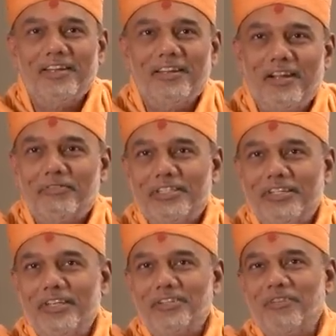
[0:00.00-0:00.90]
Now the
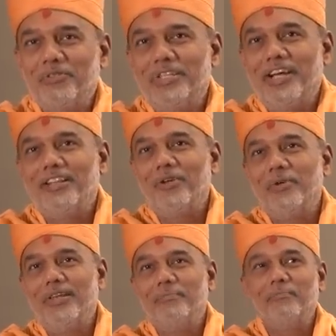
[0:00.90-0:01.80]
cities of Gujarat have
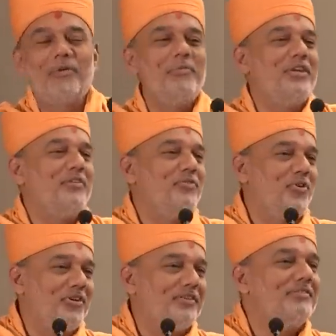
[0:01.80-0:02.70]
been permitted
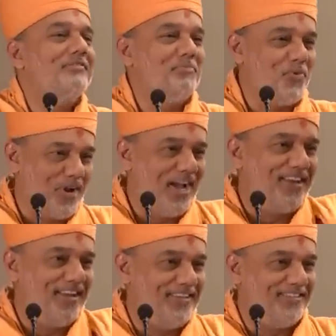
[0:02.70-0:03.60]
for more
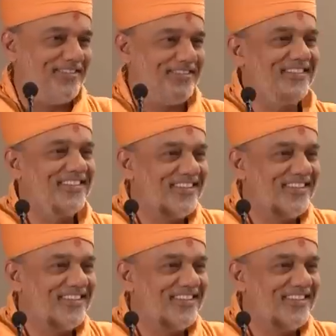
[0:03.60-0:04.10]
high rise.